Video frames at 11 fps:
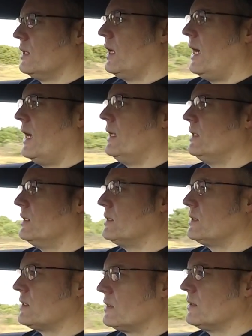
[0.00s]
and
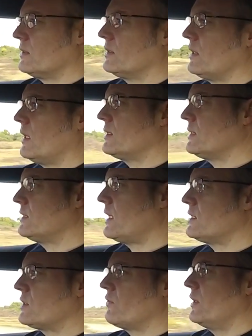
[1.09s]
a
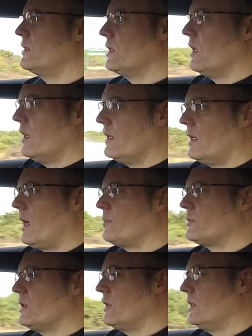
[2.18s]
sensory delight.
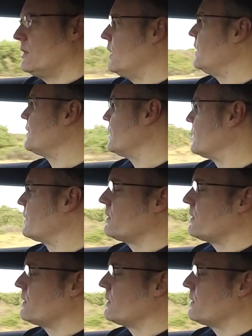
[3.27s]
Absolutely delicious.